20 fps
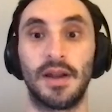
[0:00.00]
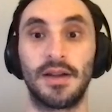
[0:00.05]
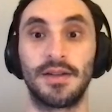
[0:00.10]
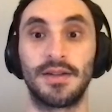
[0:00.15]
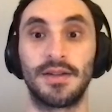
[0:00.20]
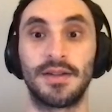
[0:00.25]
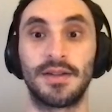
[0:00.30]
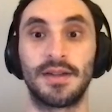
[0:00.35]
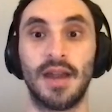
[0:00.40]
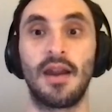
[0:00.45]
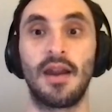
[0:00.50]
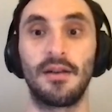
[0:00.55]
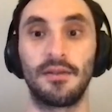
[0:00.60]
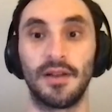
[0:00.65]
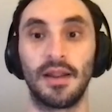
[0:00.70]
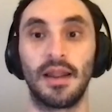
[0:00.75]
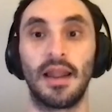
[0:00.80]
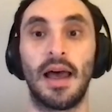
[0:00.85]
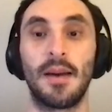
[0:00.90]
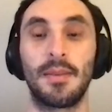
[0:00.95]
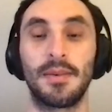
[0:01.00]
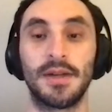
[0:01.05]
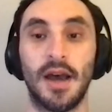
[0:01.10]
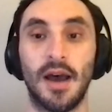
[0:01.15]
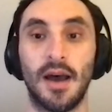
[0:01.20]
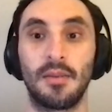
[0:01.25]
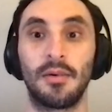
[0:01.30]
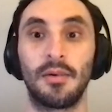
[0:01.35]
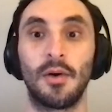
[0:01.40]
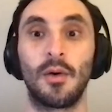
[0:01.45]
instead of a
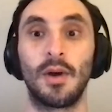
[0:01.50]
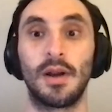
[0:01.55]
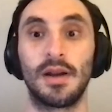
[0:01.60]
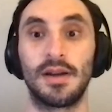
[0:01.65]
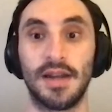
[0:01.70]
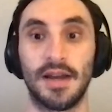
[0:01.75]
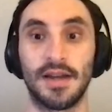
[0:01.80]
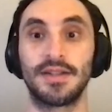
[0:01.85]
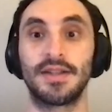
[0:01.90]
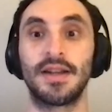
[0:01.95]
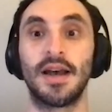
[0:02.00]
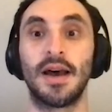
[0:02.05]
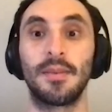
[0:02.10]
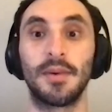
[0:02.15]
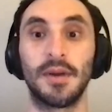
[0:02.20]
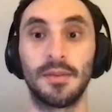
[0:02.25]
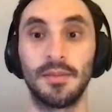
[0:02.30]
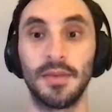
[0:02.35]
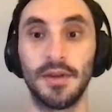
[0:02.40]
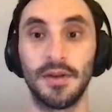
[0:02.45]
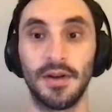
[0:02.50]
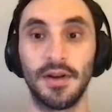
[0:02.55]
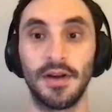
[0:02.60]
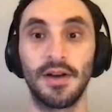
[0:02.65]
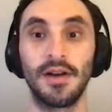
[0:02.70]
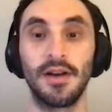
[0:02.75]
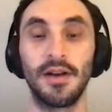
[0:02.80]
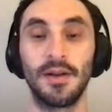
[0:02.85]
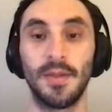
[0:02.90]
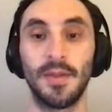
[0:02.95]
laptop or a desktop
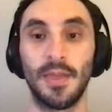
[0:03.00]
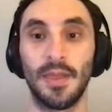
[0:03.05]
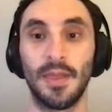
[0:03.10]
computer?